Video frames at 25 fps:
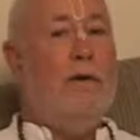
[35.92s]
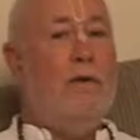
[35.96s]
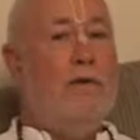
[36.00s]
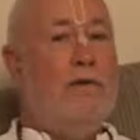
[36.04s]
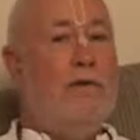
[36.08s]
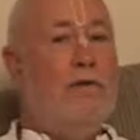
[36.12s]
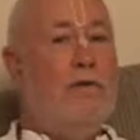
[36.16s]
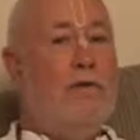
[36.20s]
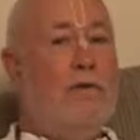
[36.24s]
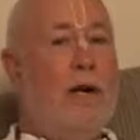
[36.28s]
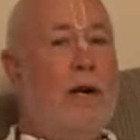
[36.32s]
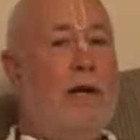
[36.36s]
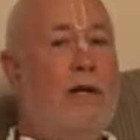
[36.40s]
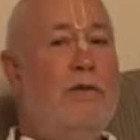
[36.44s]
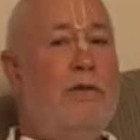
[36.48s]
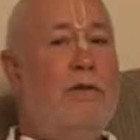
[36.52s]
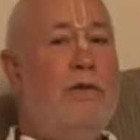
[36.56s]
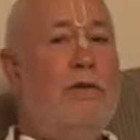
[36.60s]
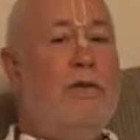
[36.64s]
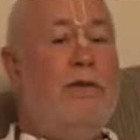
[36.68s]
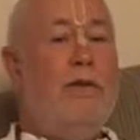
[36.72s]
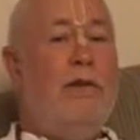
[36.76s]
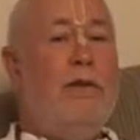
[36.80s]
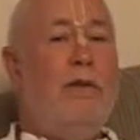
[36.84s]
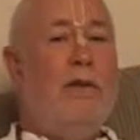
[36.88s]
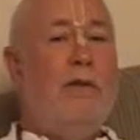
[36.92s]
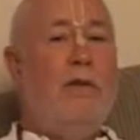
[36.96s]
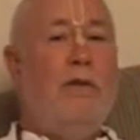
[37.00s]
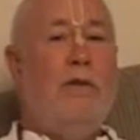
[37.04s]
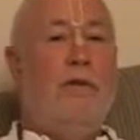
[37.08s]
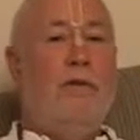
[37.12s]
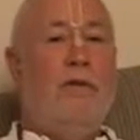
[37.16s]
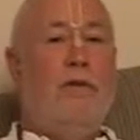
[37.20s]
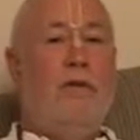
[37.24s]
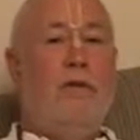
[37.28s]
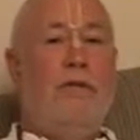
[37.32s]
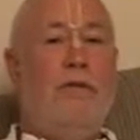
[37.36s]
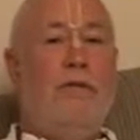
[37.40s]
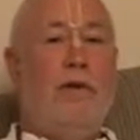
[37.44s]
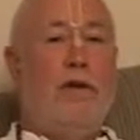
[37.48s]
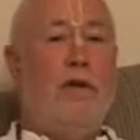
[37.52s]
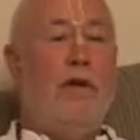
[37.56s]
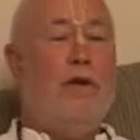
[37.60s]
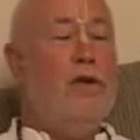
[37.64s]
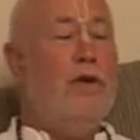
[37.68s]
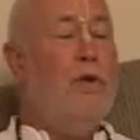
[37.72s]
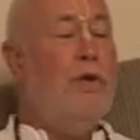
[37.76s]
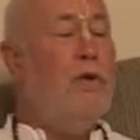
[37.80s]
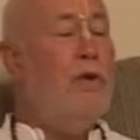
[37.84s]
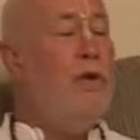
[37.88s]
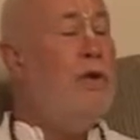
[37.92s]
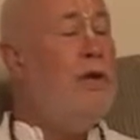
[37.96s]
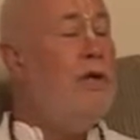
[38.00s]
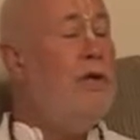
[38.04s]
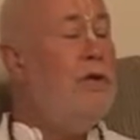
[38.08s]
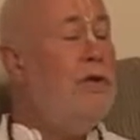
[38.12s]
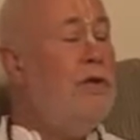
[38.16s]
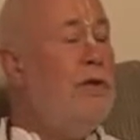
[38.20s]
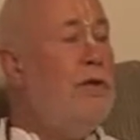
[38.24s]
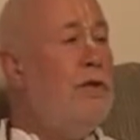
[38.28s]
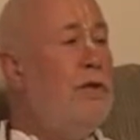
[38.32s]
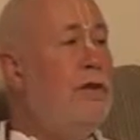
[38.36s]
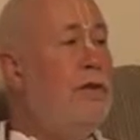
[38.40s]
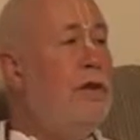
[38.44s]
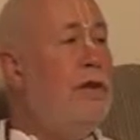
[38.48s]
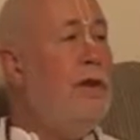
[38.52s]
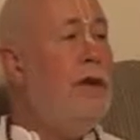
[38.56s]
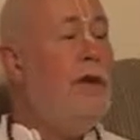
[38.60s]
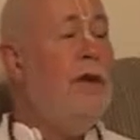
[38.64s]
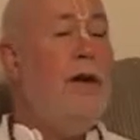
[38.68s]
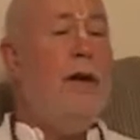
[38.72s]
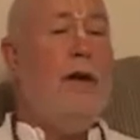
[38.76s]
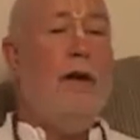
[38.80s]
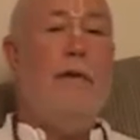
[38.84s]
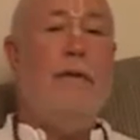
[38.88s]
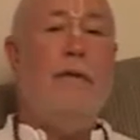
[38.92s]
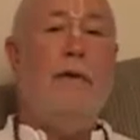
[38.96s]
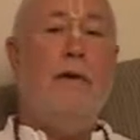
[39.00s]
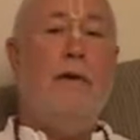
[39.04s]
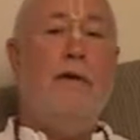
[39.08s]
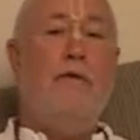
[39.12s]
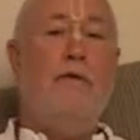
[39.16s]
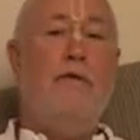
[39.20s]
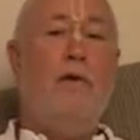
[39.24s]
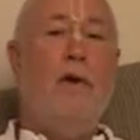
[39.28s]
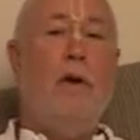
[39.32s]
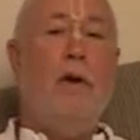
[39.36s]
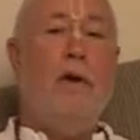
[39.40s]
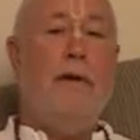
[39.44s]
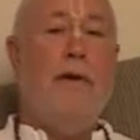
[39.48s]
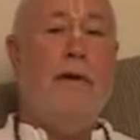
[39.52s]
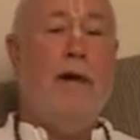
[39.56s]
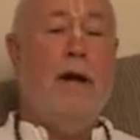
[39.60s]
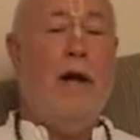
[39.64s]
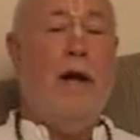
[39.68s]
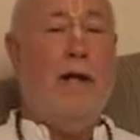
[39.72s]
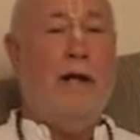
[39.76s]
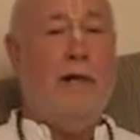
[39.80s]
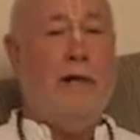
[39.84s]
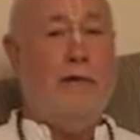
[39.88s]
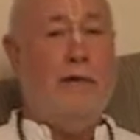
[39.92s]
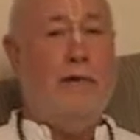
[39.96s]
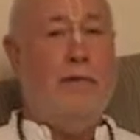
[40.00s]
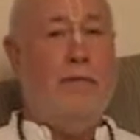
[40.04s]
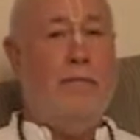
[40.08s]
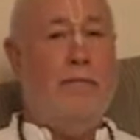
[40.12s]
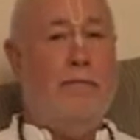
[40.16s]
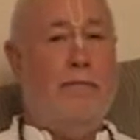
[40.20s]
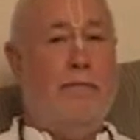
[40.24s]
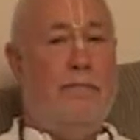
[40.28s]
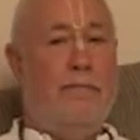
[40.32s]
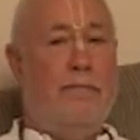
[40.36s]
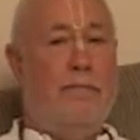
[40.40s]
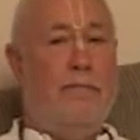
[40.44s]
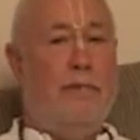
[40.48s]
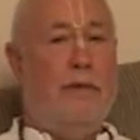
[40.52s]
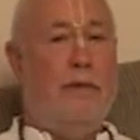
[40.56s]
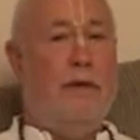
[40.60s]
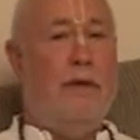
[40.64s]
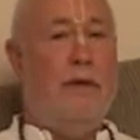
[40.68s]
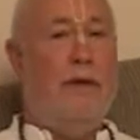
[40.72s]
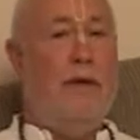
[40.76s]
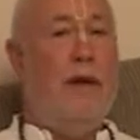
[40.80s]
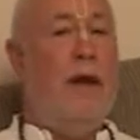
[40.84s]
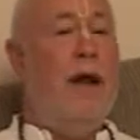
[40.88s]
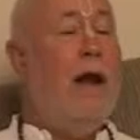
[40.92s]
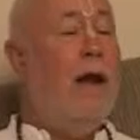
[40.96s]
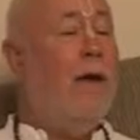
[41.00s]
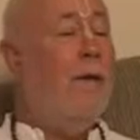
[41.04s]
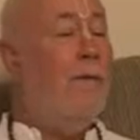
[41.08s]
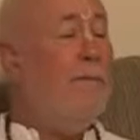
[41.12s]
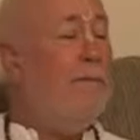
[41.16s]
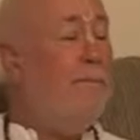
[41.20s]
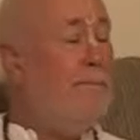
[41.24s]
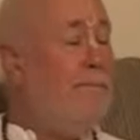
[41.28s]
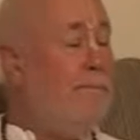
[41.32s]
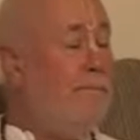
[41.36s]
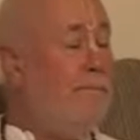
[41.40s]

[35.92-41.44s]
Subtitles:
in distress, the curious, and those who are in knowledge. Now,